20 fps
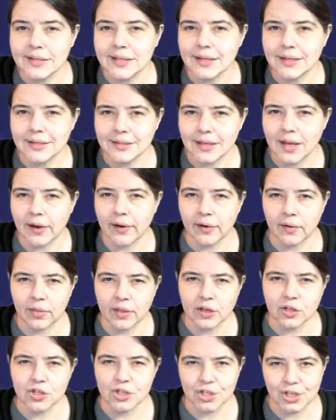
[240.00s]
the entire
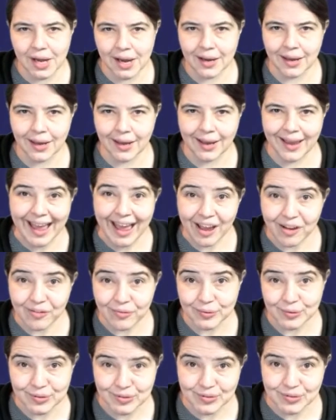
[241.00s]
thing shaking
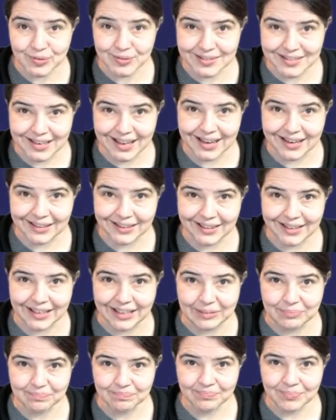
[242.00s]
ever so
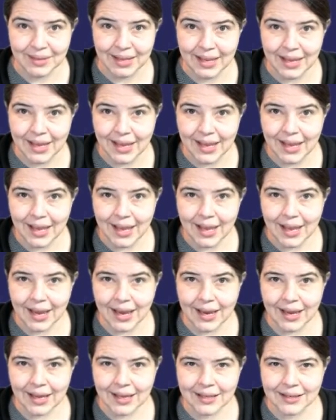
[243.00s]
slightly.
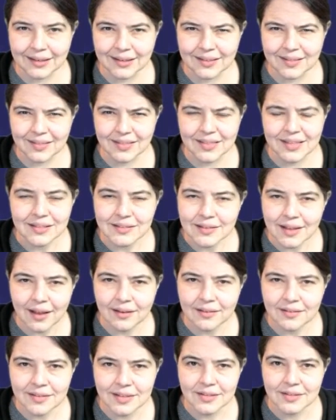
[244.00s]
And this
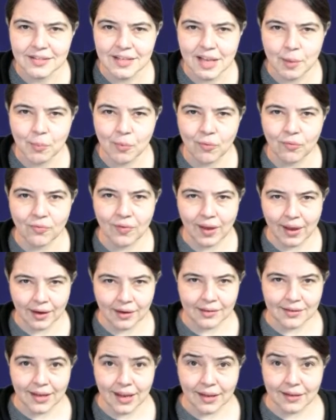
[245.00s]
has the same
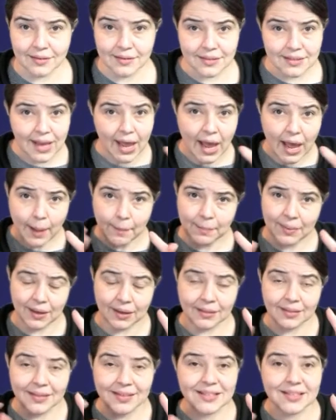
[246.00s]
effect as
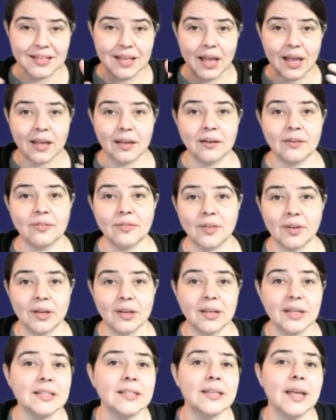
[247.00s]
tapping the side of a
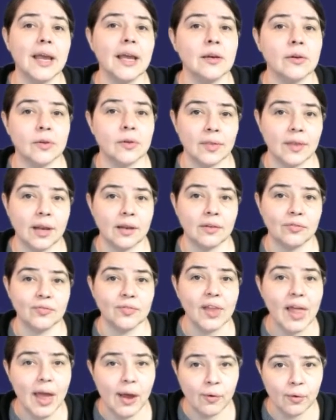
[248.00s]
container that has
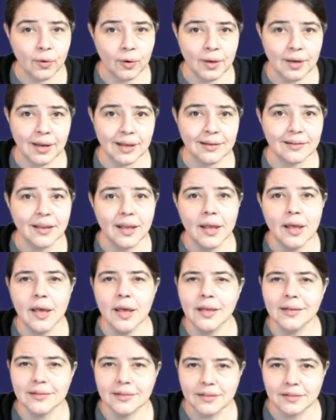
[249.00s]
flour in it
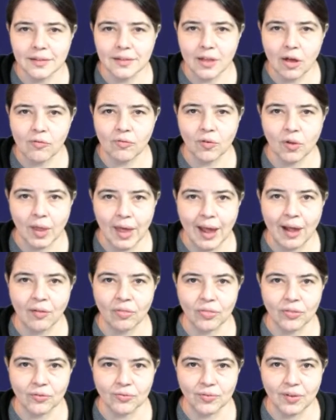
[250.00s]
to level out
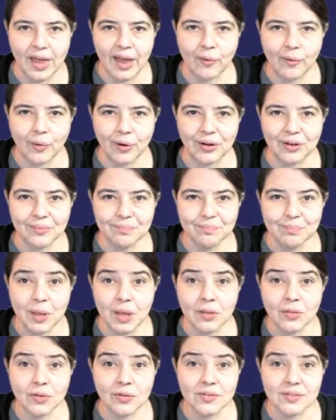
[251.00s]
the flour.
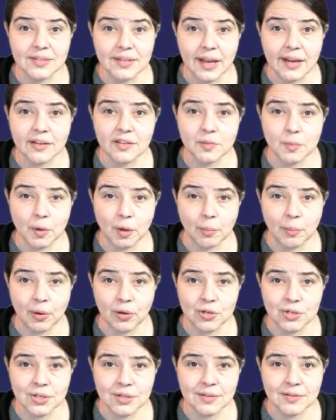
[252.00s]
Those seismic
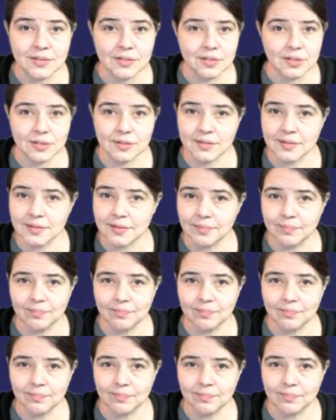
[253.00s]
motions just